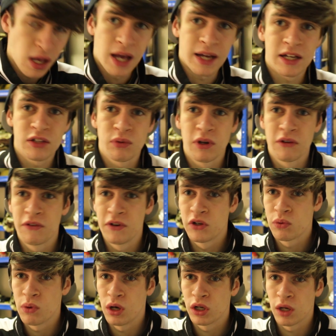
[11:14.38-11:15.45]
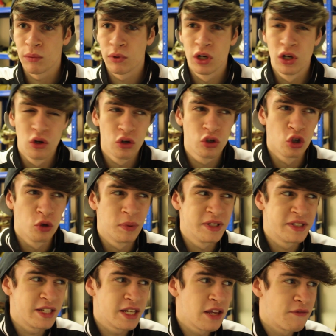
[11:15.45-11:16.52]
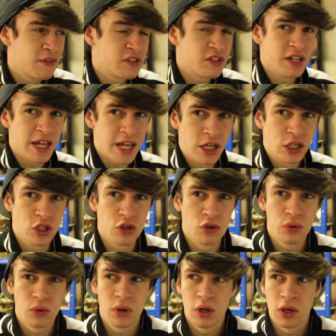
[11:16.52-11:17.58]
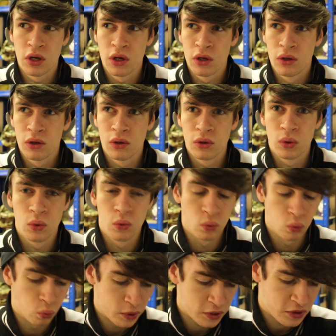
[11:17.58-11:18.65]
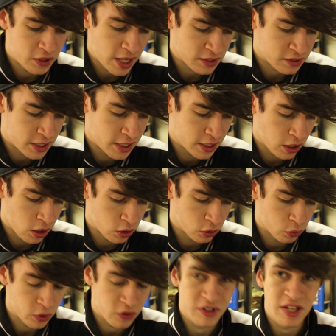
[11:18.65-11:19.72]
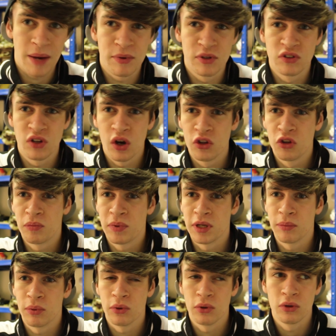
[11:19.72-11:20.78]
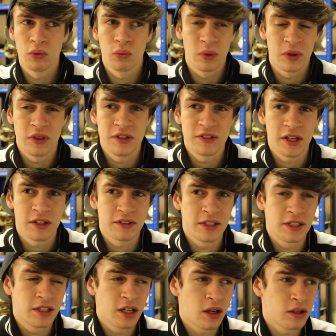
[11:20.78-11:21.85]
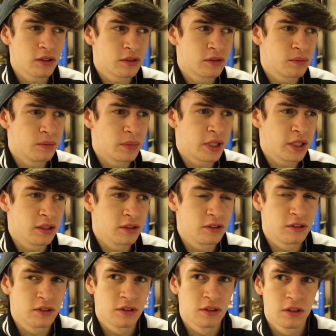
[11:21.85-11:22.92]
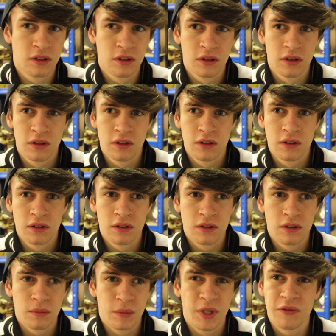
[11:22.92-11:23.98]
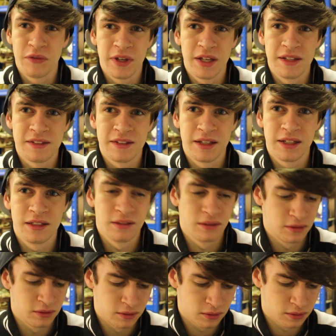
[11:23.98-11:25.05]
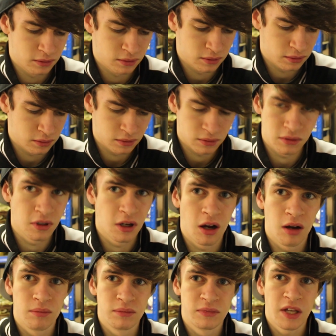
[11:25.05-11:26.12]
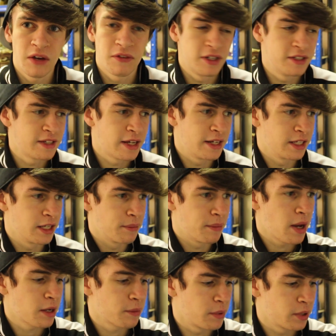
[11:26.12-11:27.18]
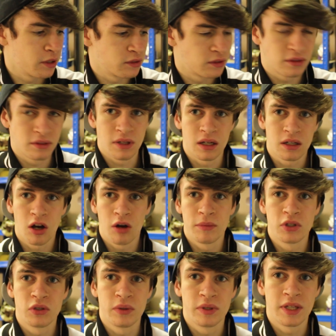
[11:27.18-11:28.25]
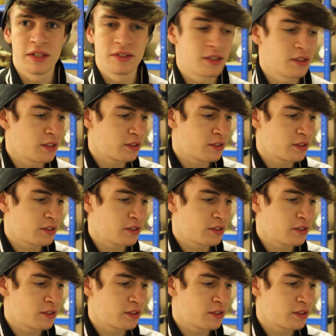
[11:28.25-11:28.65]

I guess when I finish work, I'm going to look up and see if it's an issue with the SD card, or whether it's happened to other people with this SD card, because I mean, if it is, then I'm definitely sending it back, because I can't be doing this.